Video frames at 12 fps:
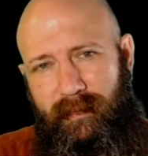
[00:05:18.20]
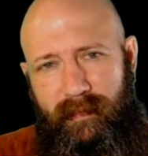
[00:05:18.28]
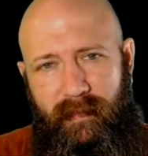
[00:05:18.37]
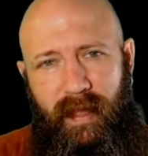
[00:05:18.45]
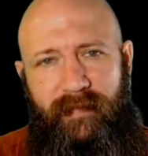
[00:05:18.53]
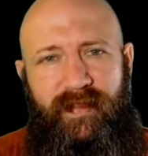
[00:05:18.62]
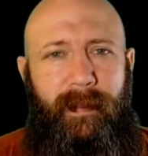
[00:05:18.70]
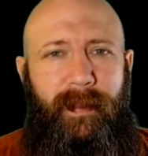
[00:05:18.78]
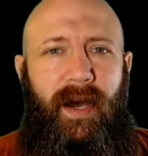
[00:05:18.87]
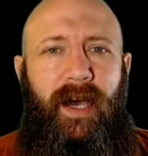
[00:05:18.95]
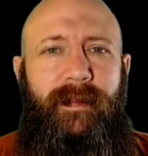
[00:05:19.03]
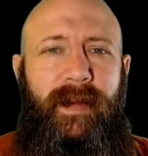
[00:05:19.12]
left that
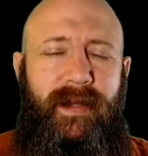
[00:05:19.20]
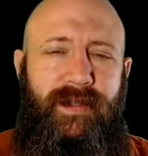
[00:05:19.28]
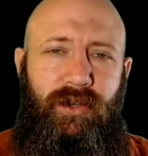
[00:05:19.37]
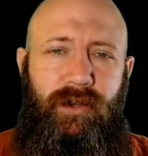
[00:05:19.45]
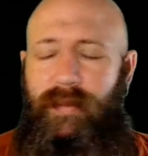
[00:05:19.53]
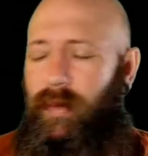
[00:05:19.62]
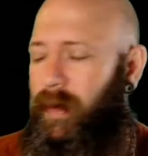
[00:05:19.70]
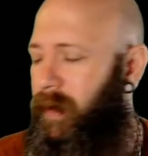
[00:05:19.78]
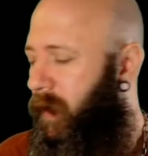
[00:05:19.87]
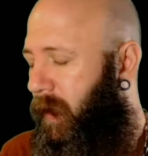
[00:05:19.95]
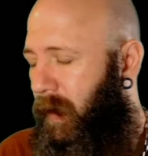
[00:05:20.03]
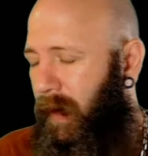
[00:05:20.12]
behind me at a certain point,
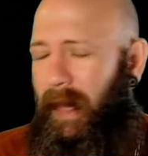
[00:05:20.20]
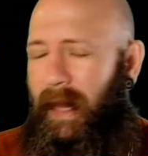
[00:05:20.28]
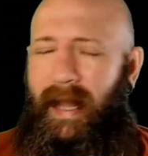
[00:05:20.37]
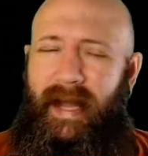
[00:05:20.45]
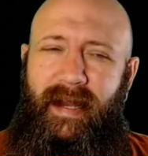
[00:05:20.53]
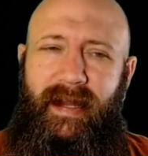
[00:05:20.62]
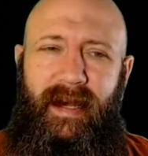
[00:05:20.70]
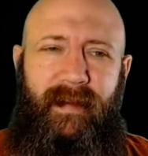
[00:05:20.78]
and